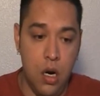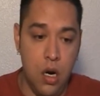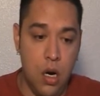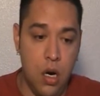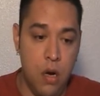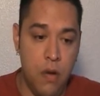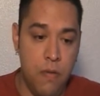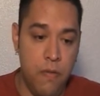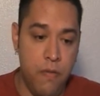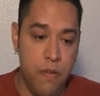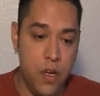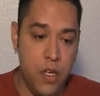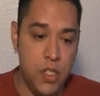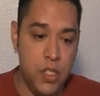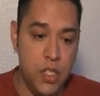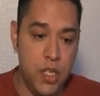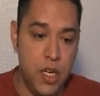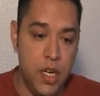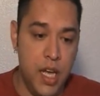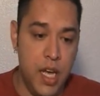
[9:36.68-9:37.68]

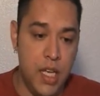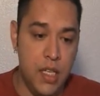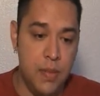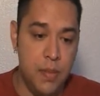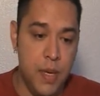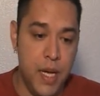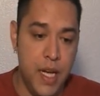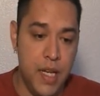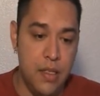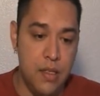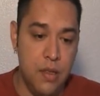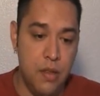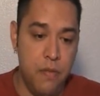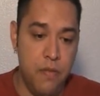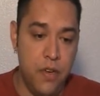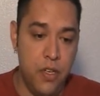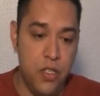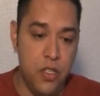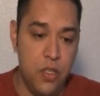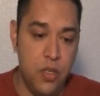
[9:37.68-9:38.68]
function has passed the
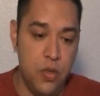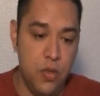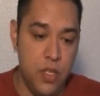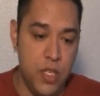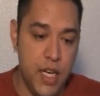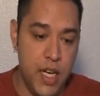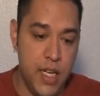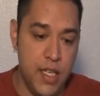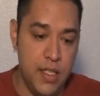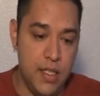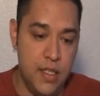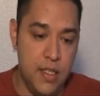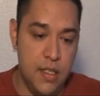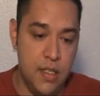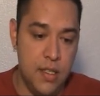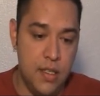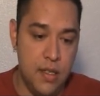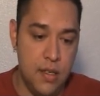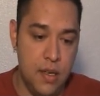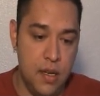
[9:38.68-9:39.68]
first 2
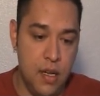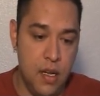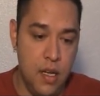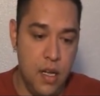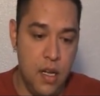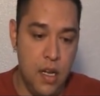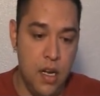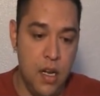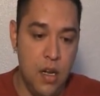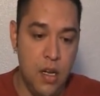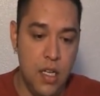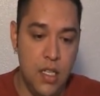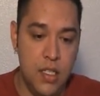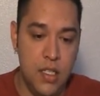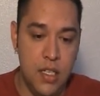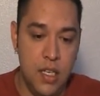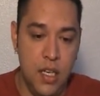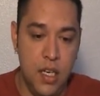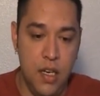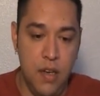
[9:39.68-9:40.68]
tests. Now let's
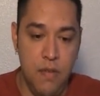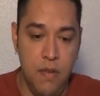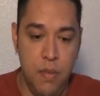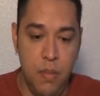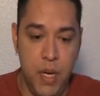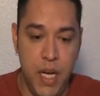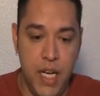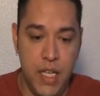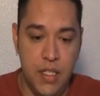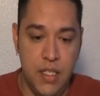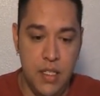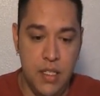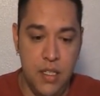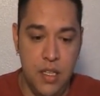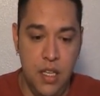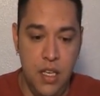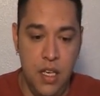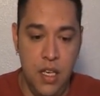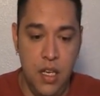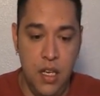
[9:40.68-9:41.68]
see if it passes
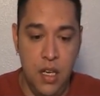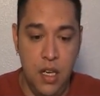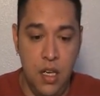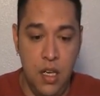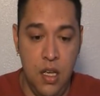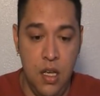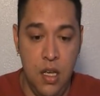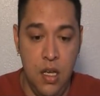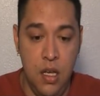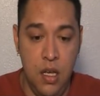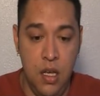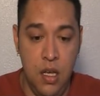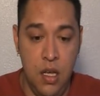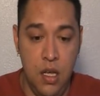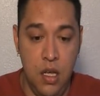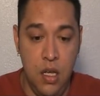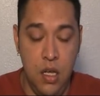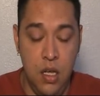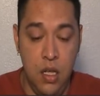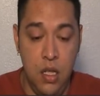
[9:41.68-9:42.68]
the
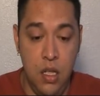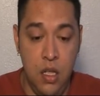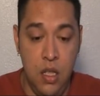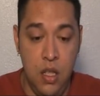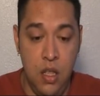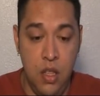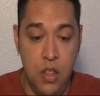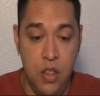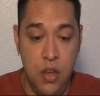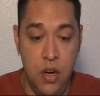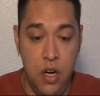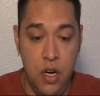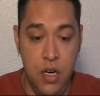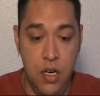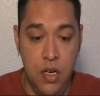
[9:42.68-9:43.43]
third